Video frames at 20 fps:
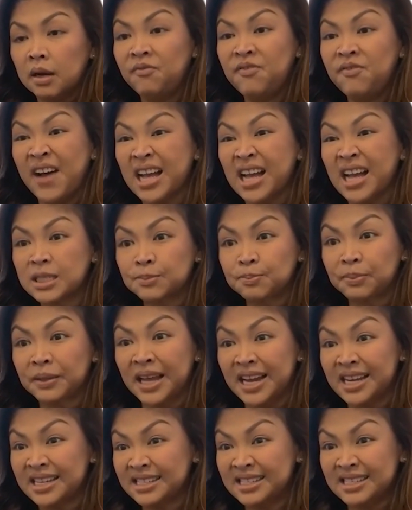vast
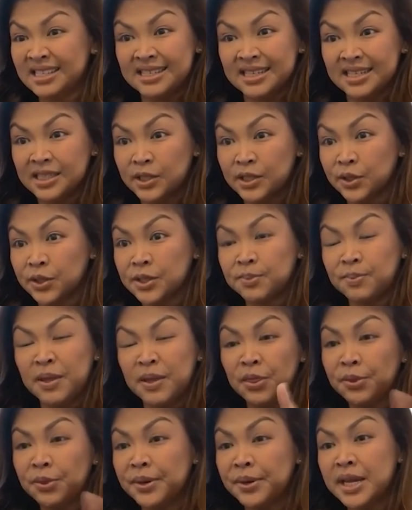licenses? There's
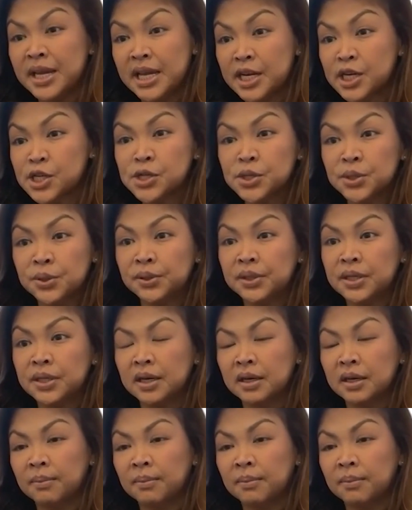been three issued